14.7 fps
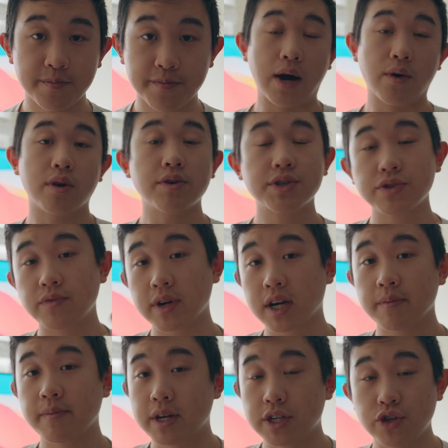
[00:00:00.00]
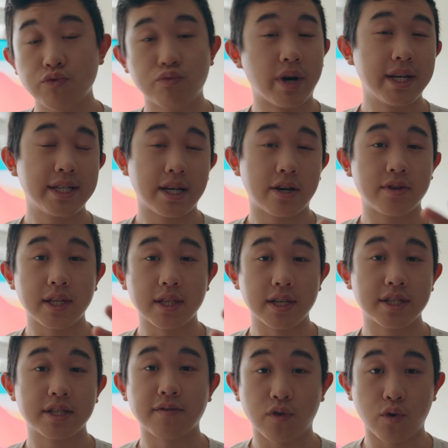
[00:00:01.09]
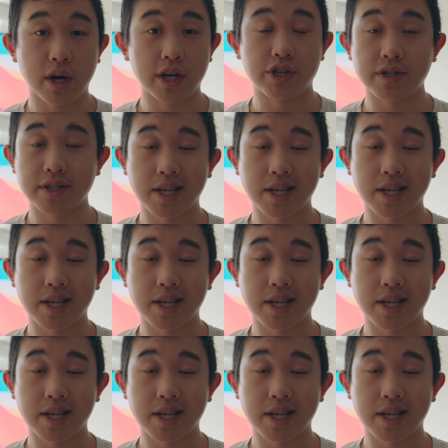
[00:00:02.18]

I would also recommend you write down a list of questions